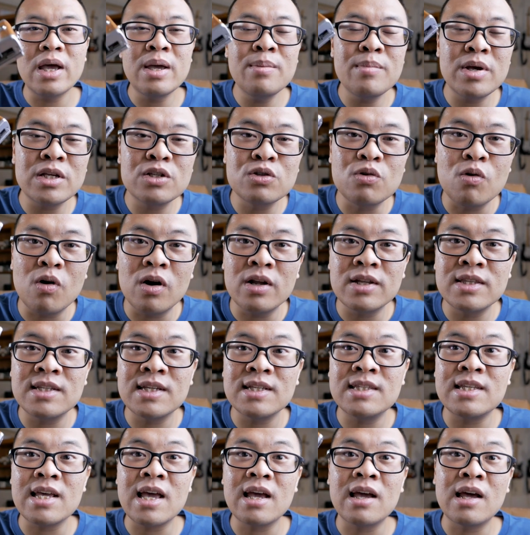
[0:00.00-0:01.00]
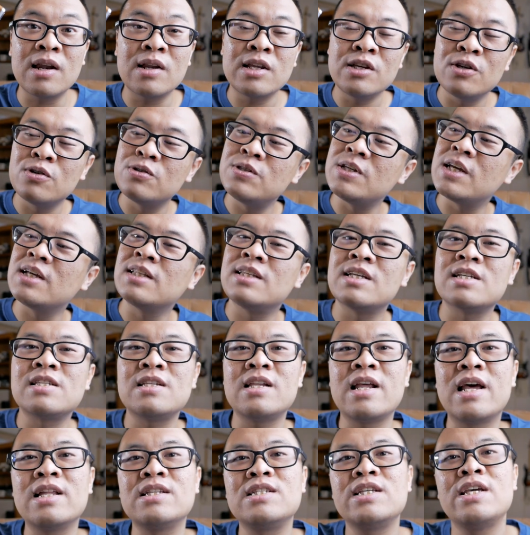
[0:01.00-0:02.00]
the image quality taken using
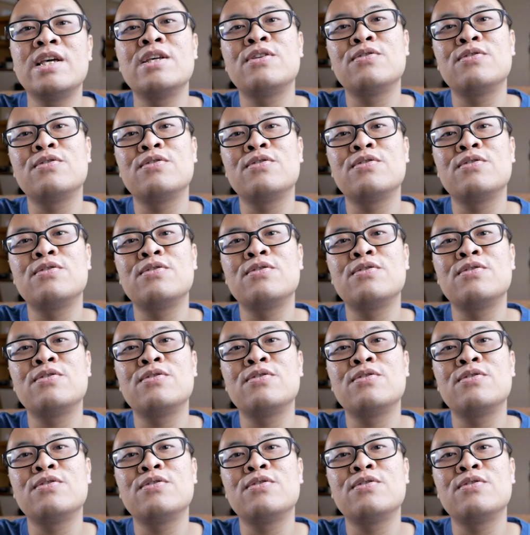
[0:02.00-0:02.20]
this lens